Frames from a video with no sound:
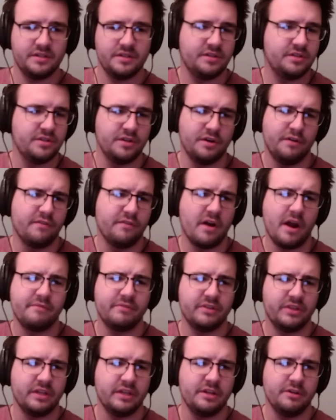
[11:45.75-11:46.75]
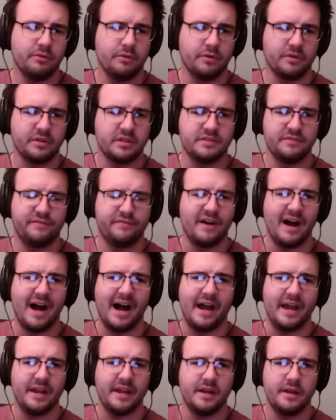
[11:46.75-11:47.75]
so far everything here looks
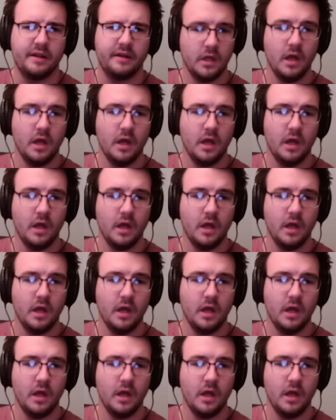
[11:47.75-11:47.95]
fine.